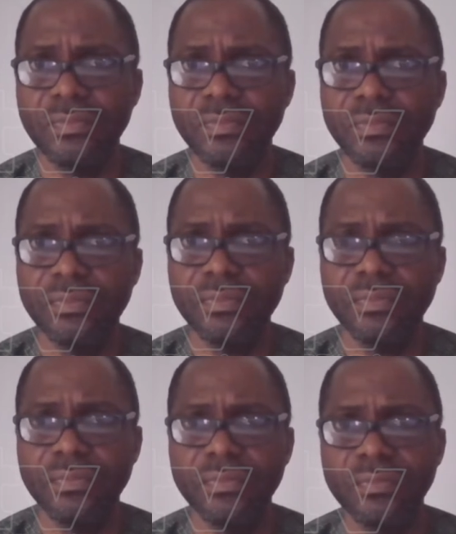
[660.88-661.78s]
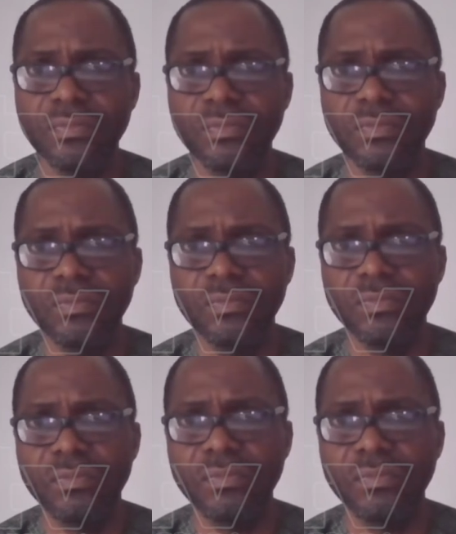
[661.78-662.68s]

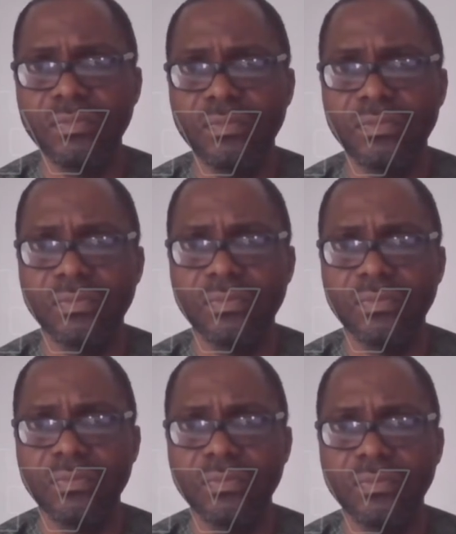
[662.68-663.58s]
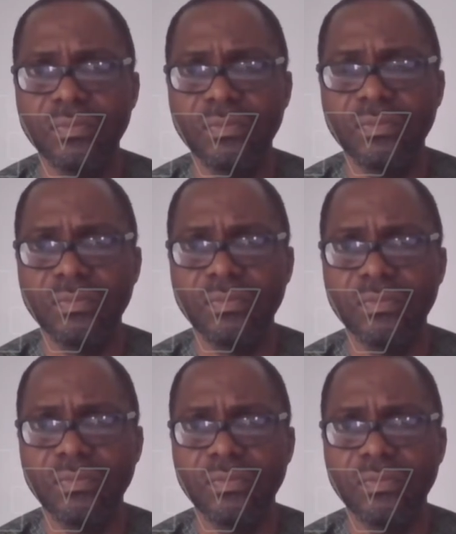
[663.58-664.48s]

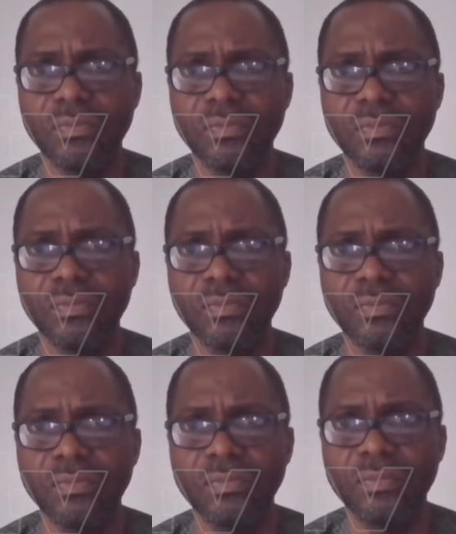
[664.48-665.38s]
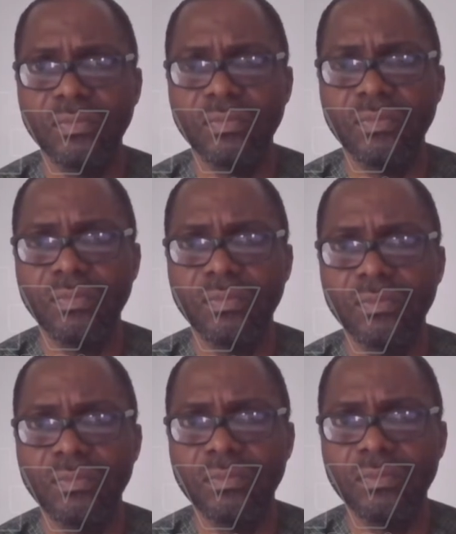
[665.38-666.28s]

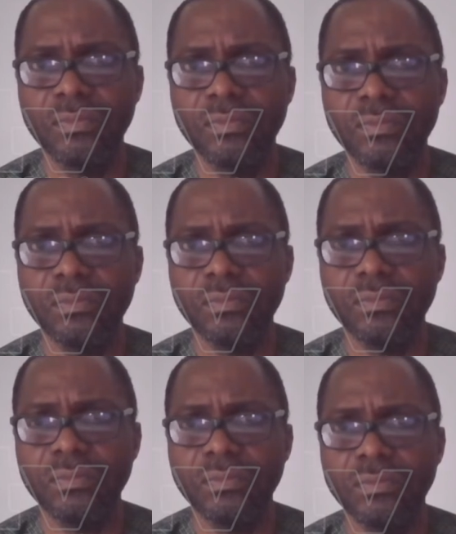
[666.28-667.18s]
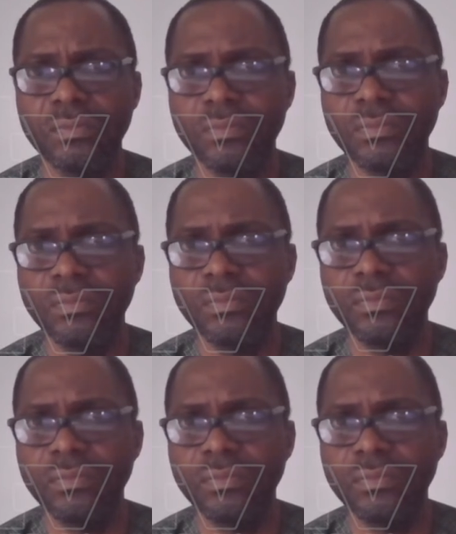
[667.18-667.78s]
[no speech]